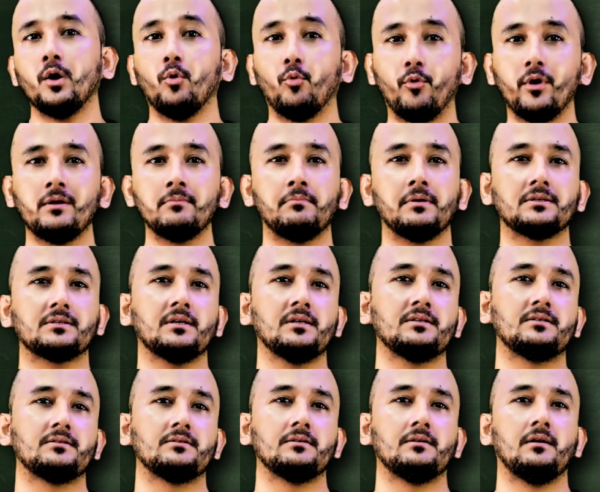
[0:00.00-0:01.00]
When
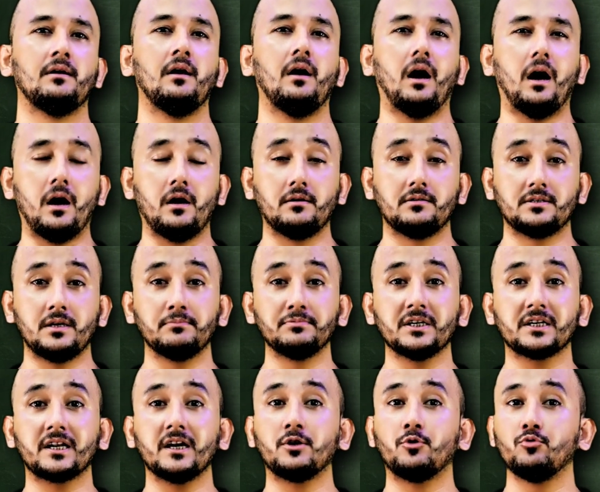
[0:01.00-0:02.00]
muscles are
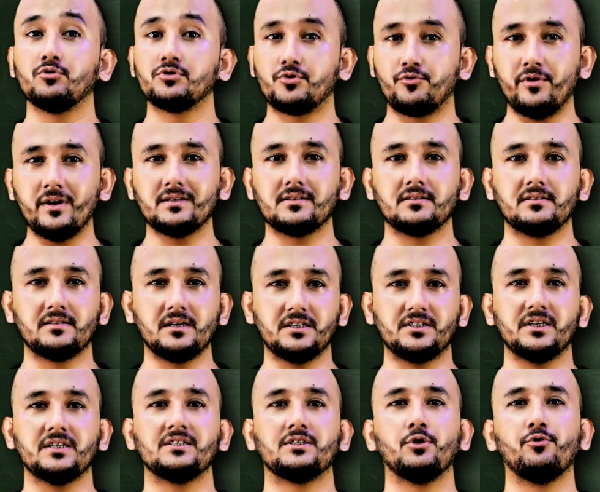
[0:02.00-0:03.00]
subjected to stress,
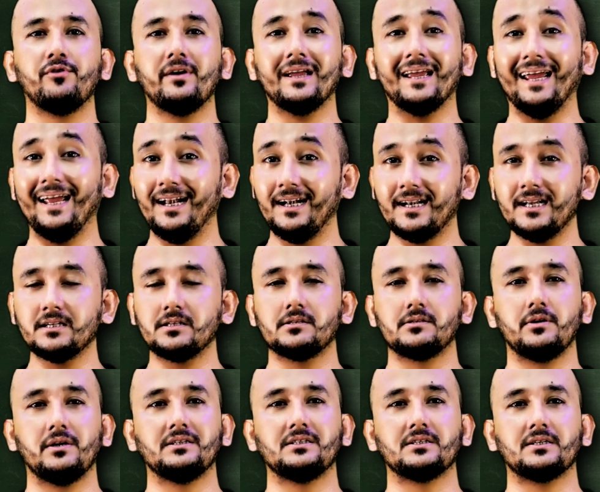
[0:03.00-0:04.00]
such as during
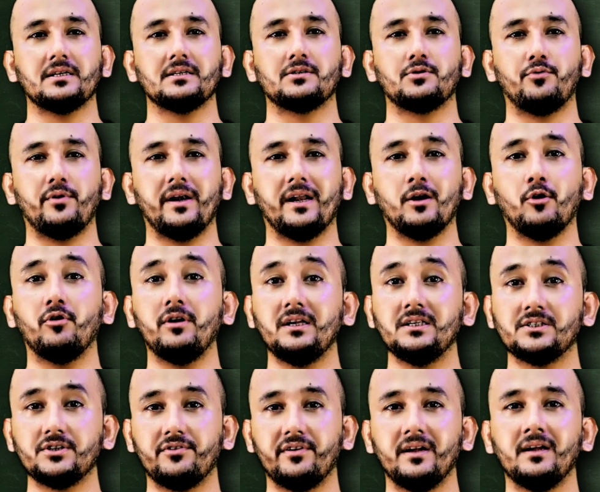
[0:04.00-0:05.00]
intense resistance training or
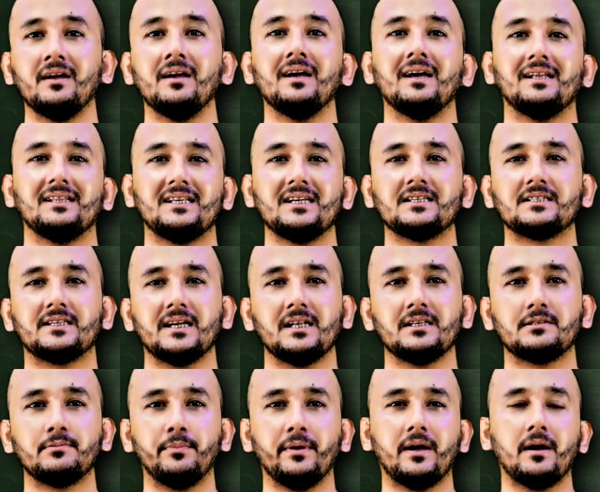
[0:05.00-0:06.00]
injury, these
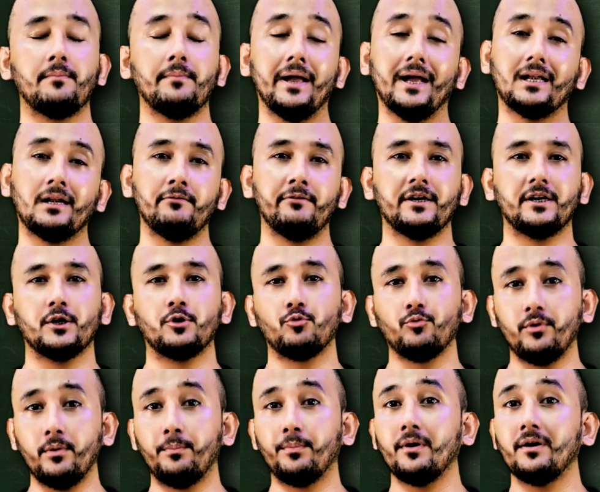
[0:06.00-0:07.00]
cells become activated
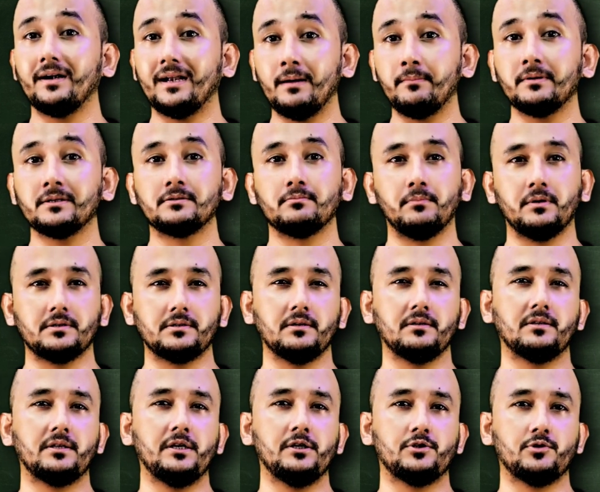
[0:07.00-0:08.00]
to repair damaged
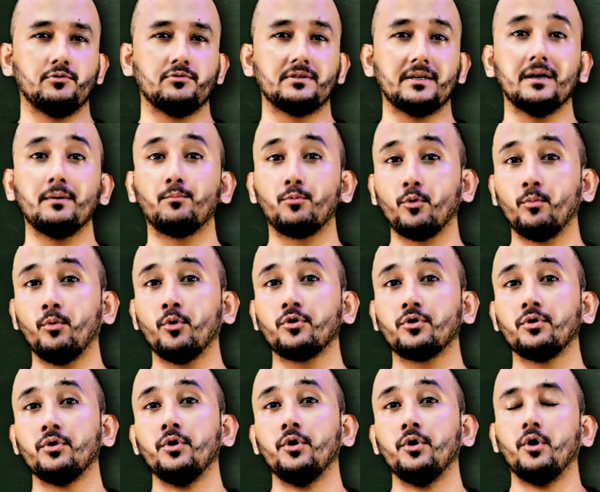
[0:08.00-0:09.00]
muscle tissues and promote
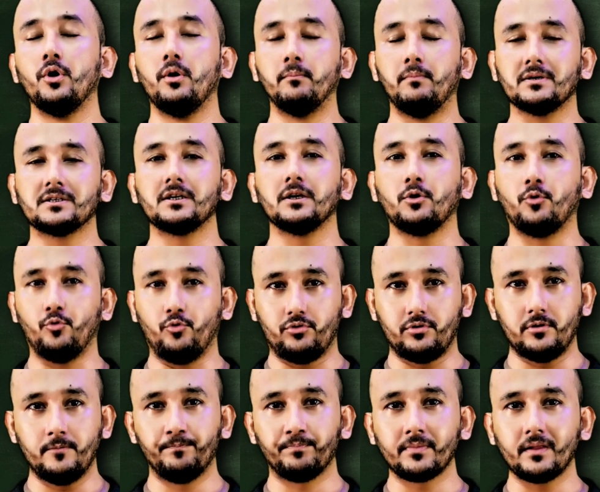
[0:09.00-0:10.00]
muscle
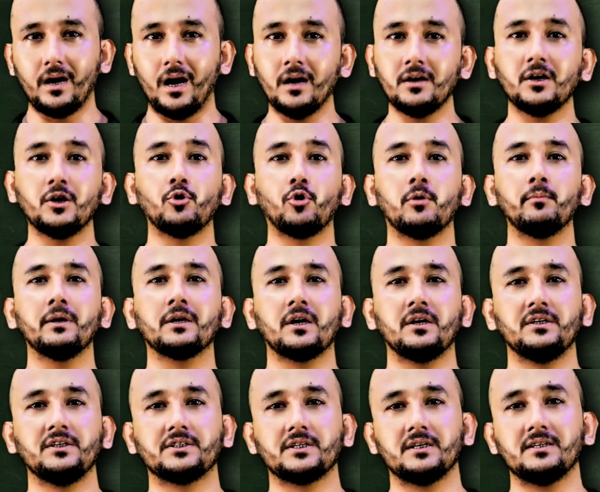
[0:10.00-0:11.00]
growth. Under normal
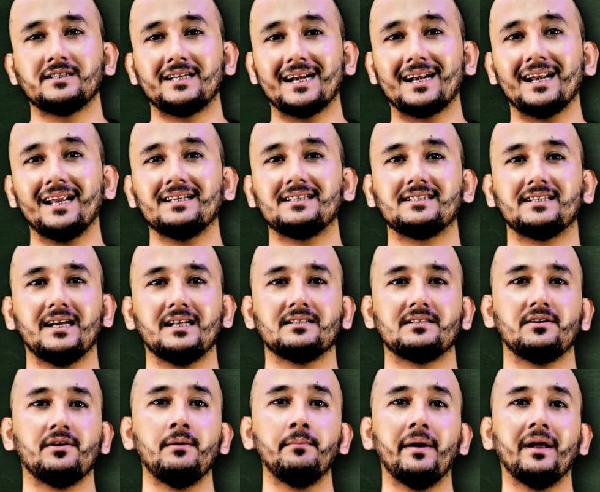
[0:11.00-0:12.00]
conditions, satellite
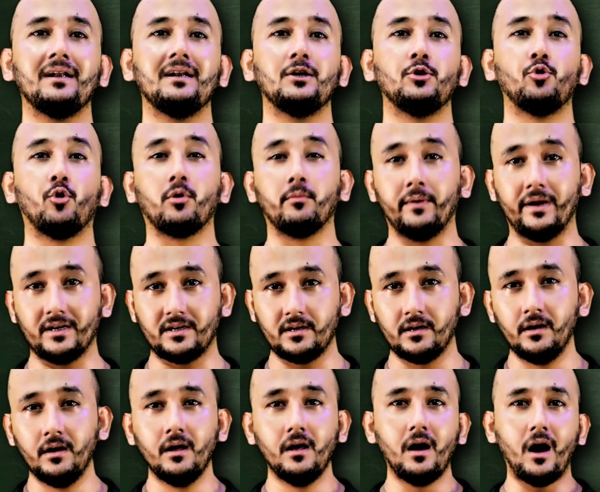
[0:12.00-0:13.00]
cells remain dormant.
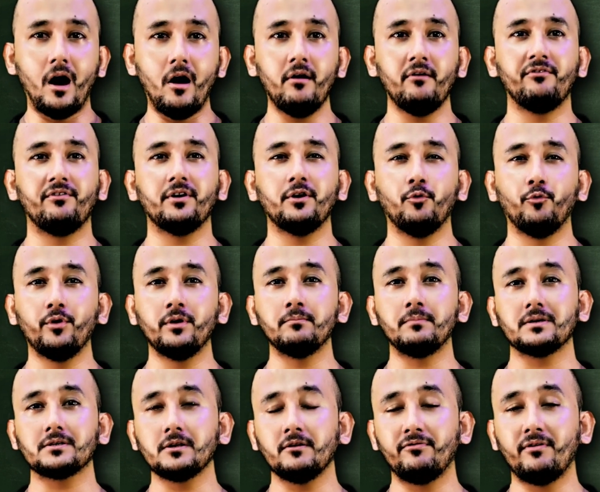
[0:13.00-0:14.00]
However, when
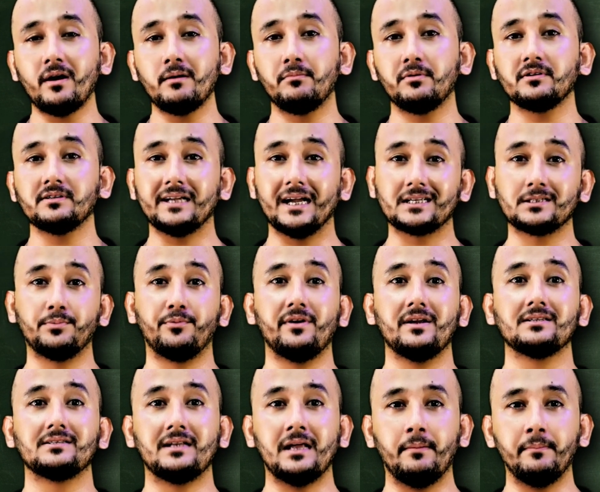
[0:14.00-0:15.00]
muscle fibers
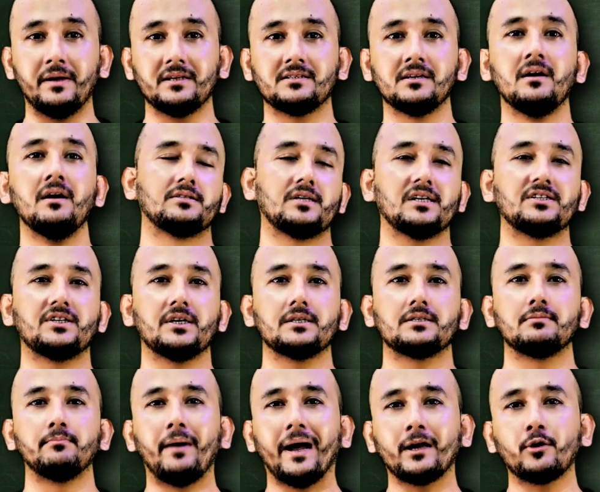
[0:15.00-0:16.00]
experience damage, such
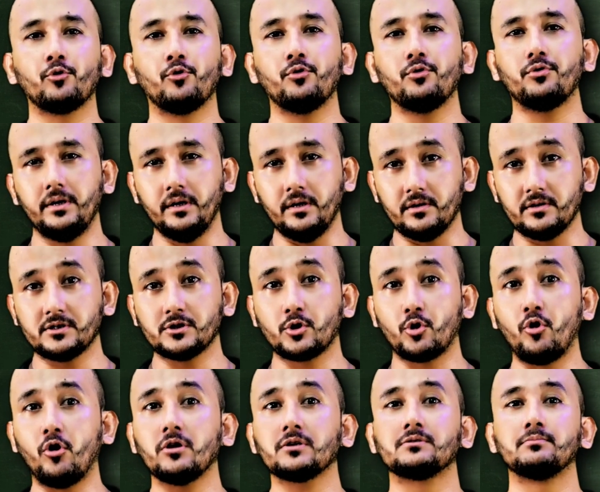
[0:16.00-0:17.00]
as micro tears
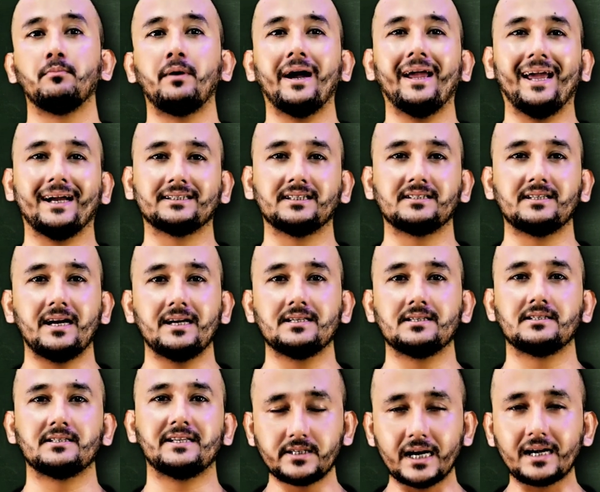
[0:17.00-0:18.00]
caused by
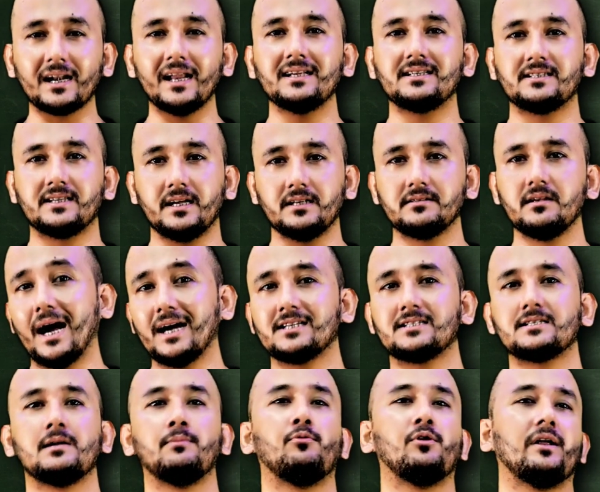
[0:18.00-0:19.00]
exercise, satellite cells are
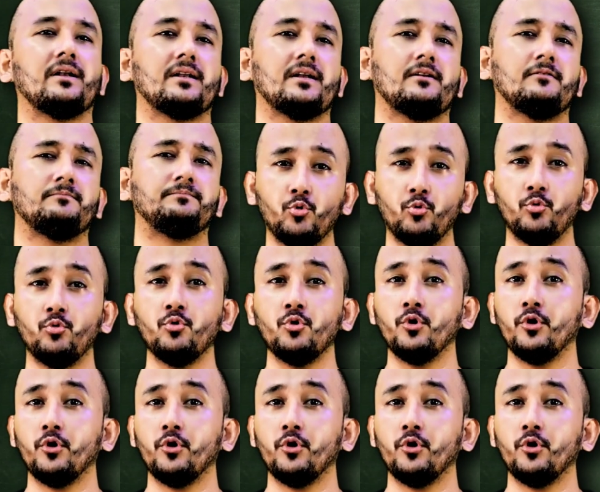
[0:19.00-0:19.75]
stimulated to